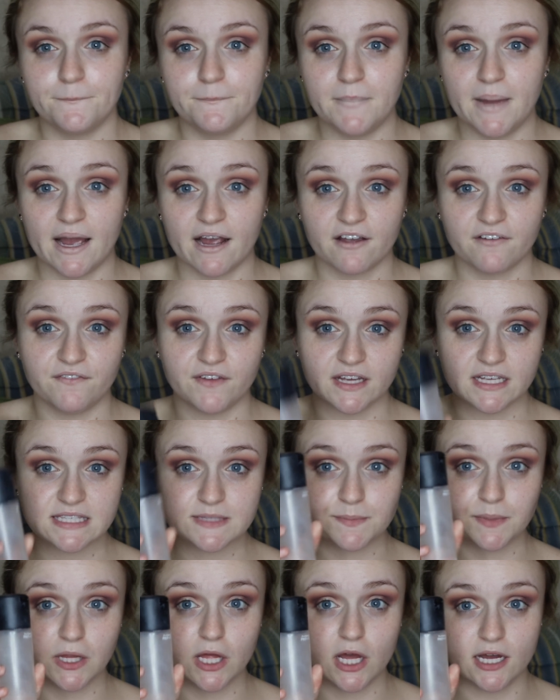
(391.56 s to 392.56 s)
MAC
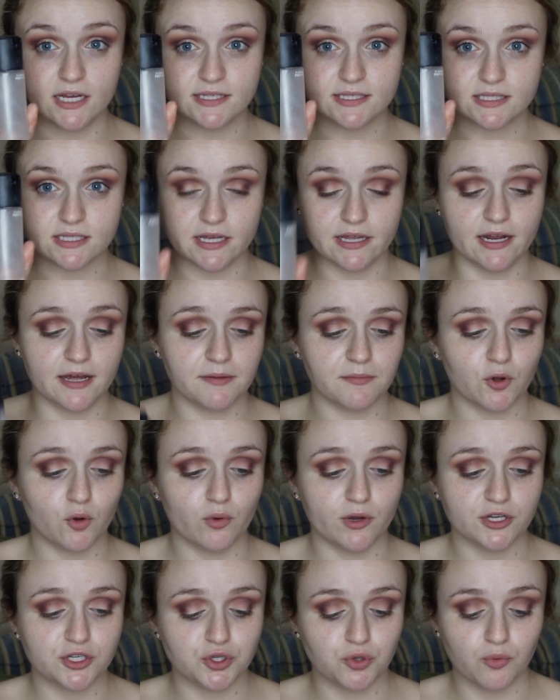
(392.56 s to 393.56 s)
Fix Plus, and I'm
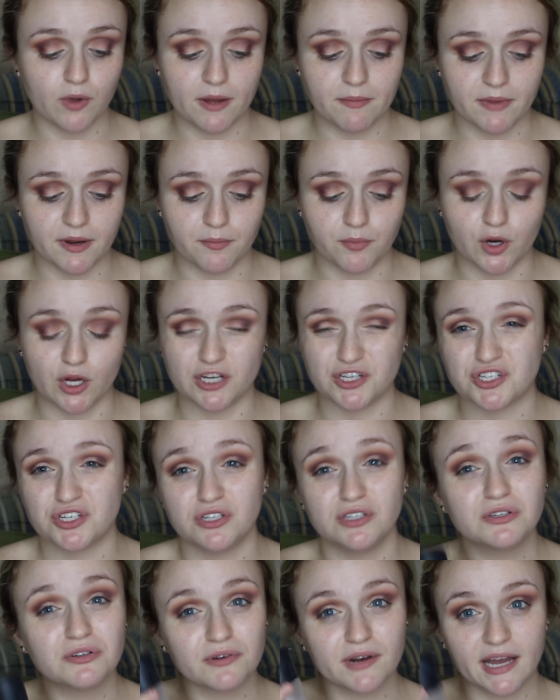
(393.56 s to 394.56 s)
going to wet my
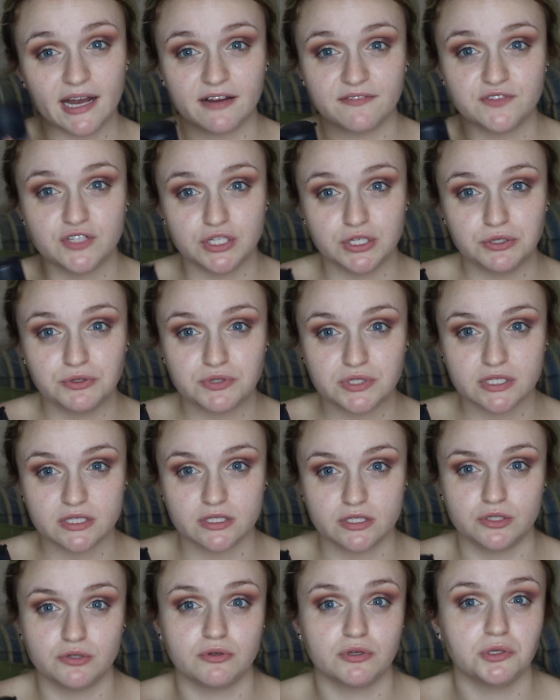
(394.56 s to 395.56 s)
brush. You don't have to use
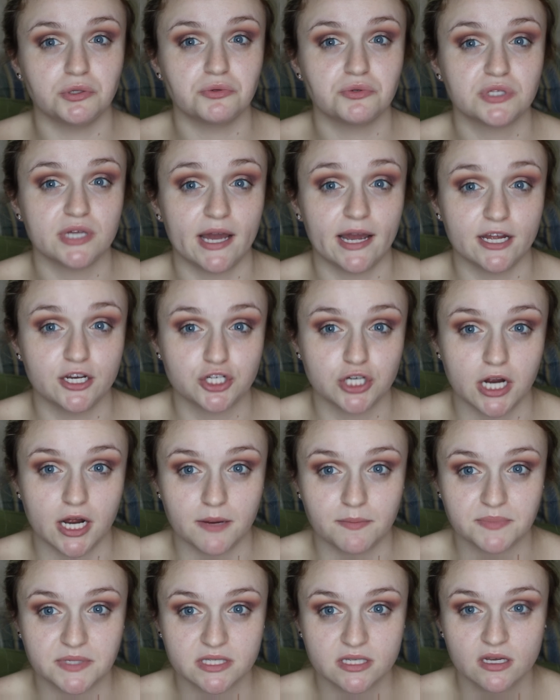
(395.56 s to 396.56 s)
this. You could use eye
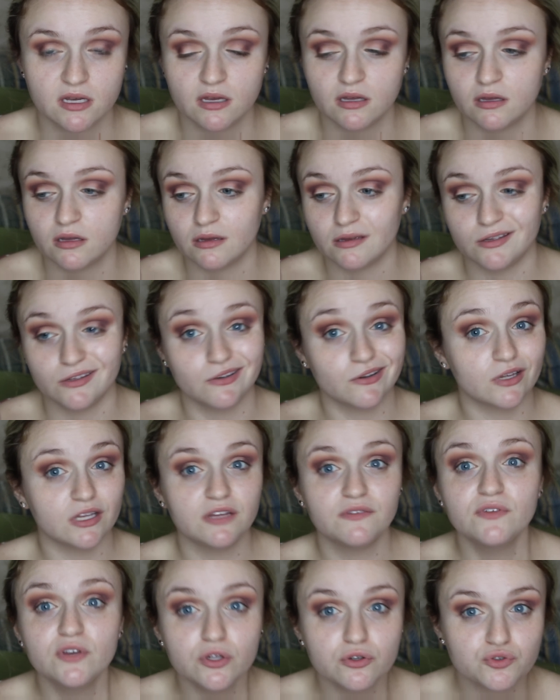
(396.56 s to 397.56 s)
drops. You could
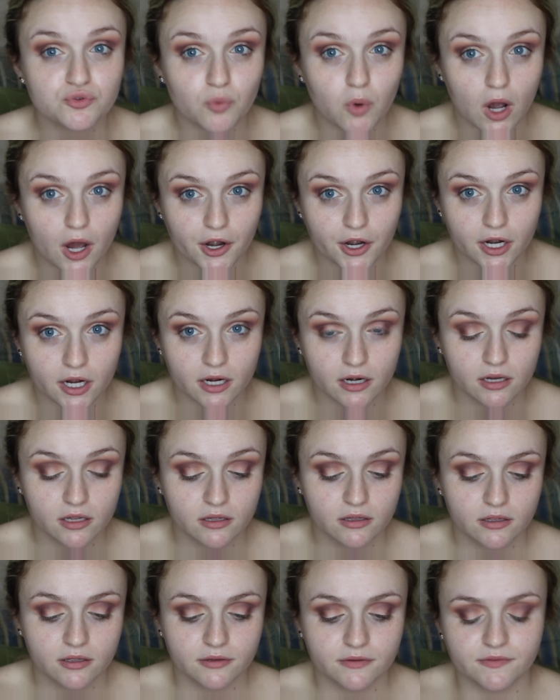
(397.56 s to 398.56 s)
even use water.
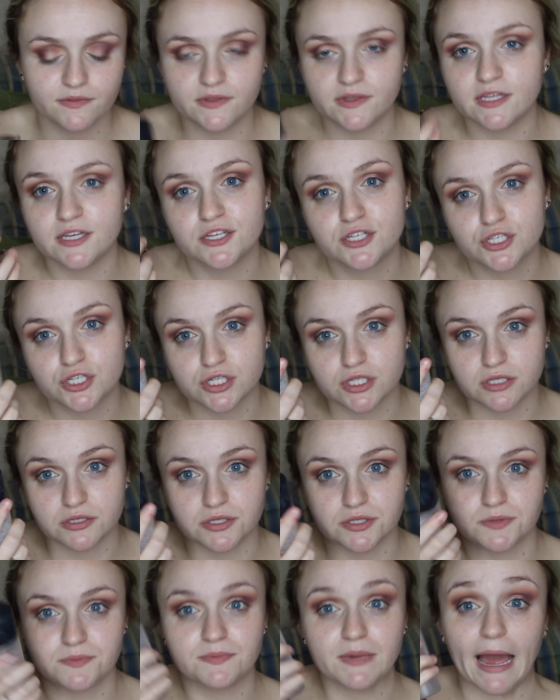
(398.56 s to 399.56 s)
This just
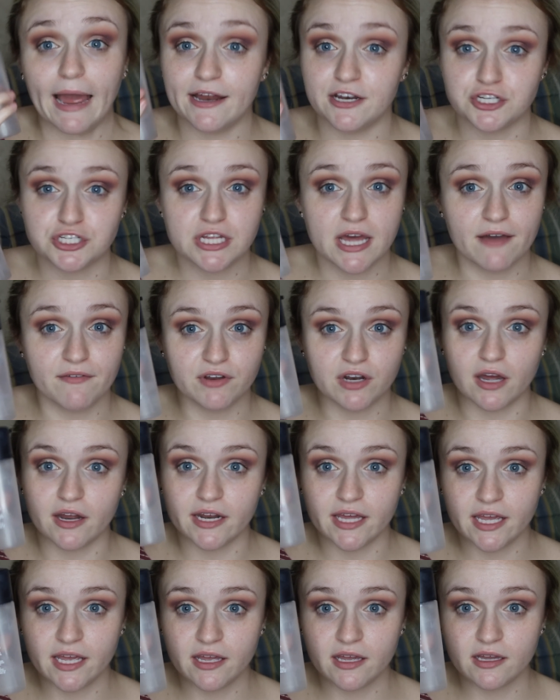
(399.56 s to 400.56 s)
is, I just have it
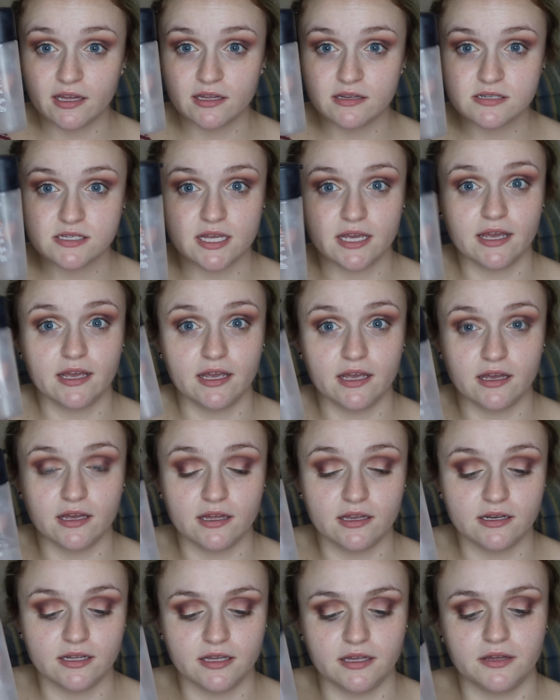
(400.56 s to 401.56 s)
on hand
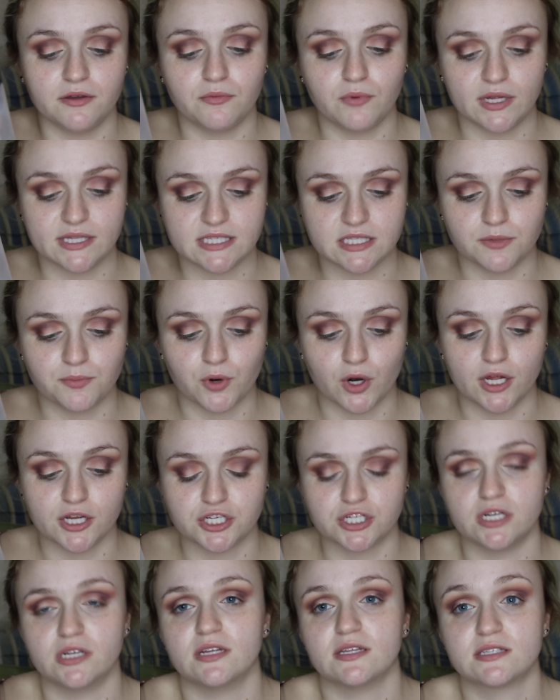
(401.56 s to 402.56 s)
and it wets the
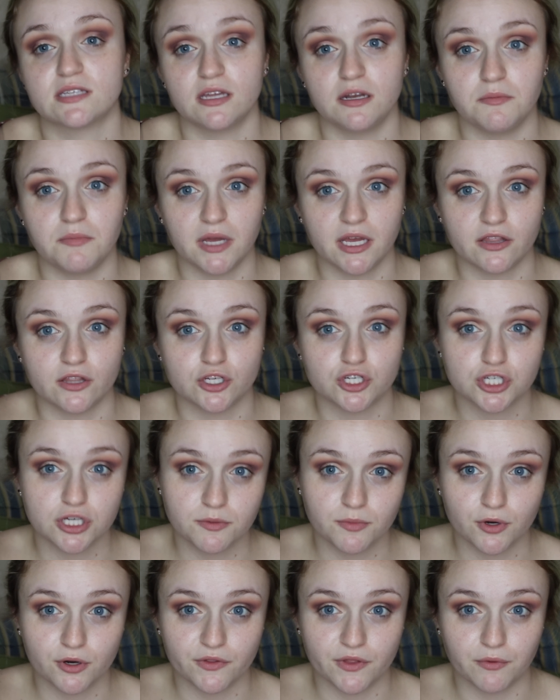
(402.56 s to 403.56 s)
brush, and it's gonna make the
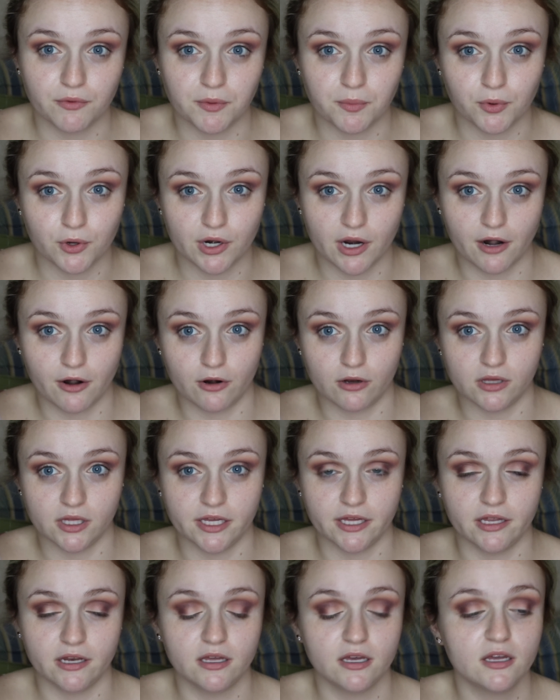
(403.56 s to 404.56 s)
shimmer that we put on our
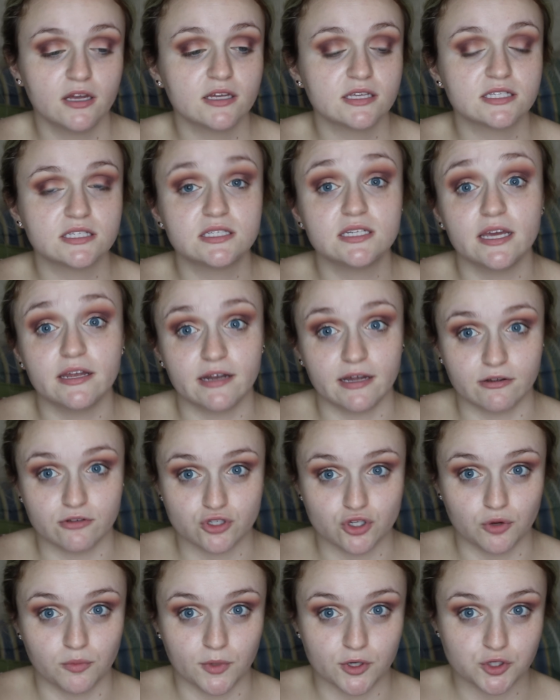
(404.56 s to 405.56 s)
lid stand
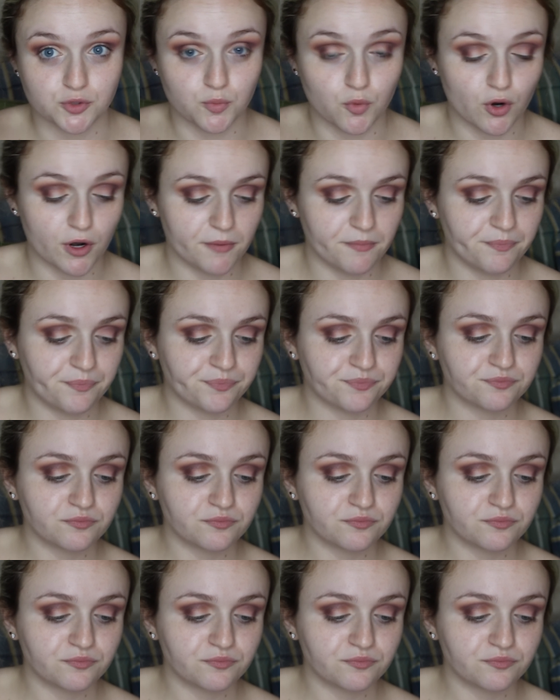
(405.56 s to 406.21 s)
out so much more.